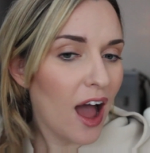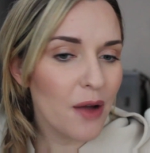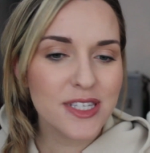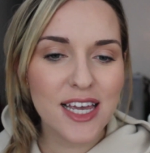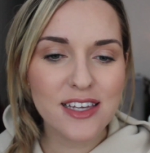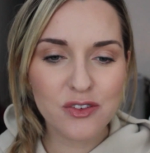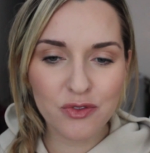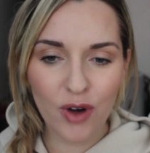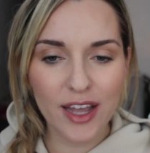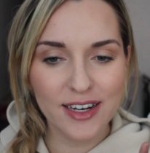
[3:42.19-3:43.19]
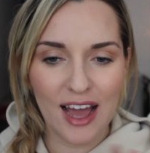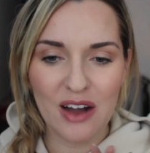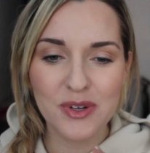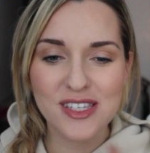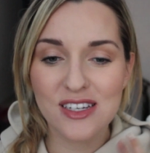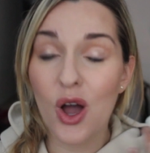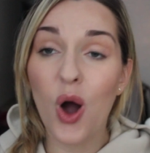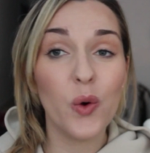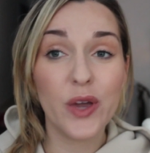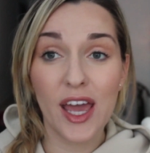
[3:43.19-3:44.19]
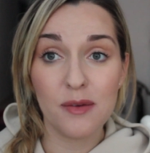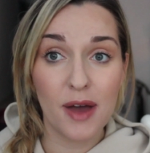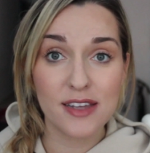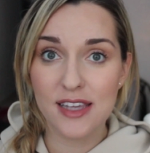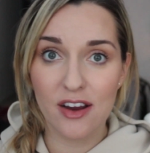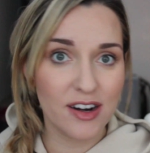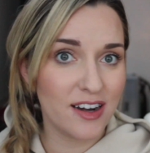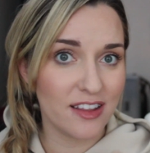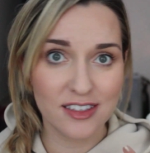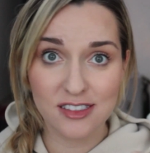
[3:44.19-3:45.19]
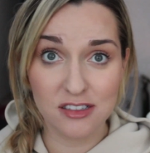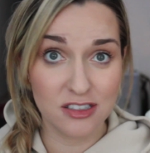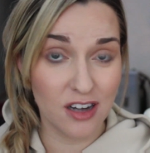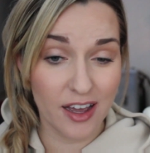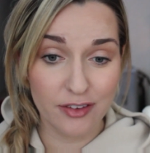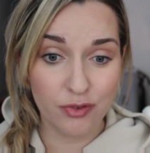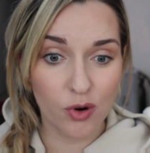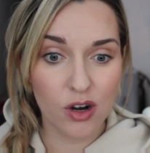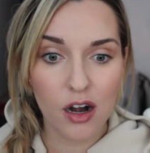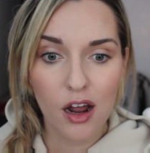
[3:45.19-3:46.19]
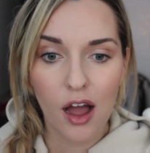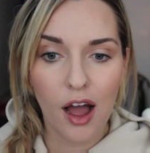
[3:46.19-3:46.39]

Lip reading: I would say as of right now, it's an okay mascara, nothing to die for,